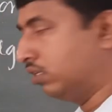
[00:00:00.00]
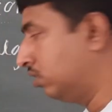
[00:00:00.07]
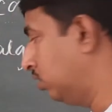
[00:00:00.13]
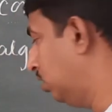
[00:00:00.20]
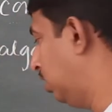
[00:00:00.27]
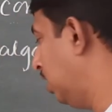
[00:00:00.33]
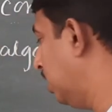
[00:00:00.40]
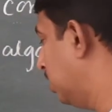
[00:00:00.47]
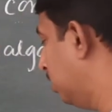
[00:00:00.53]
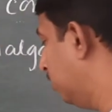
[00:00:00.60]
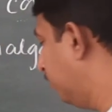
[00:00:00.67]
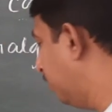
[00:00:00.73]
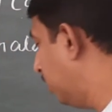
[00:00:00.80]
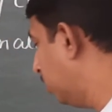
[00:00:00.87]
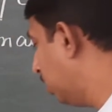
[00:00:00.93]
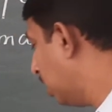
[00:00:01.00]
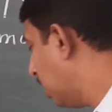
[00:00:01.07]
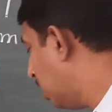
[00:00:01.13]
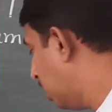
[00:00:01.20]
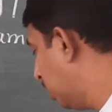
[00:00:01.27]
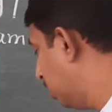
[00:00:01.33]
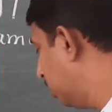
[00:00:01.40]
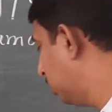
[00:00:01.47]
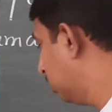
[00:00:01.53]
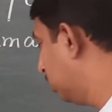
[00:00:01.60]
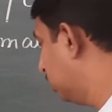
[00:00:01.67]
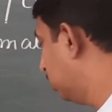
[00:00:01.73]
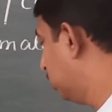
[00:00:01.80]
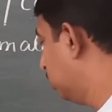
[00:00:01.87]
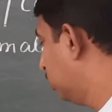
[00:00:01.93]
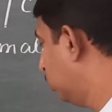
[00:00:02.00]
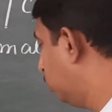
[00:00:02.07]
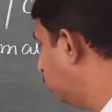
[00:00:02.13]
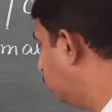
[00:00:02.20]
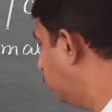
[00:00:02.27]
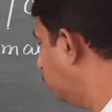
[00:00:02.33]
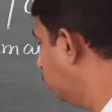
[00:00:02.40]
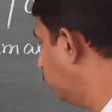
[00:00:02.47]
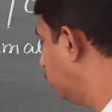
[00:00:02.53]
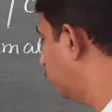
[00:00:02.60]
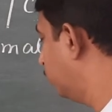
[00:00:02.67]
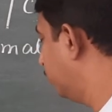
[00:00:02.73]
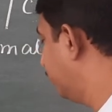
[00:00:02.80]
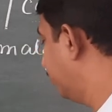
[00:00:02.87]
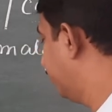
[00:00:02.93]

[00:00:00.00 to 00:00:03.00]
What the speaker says: then we have to add two